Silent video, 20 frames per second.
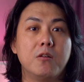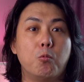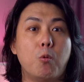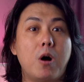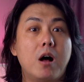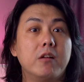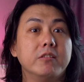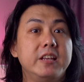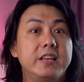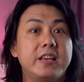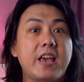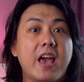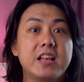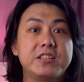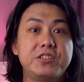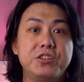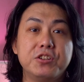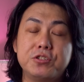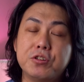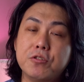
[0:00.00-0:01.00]
While the
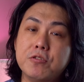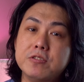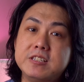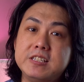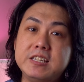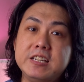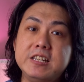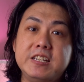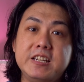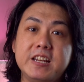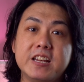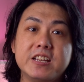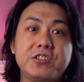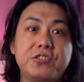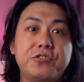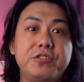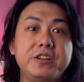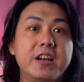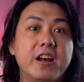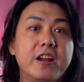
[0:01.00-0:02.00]
Casiotone
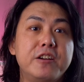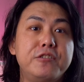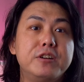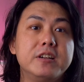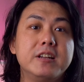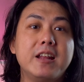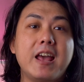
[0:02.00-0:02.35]
CT-S300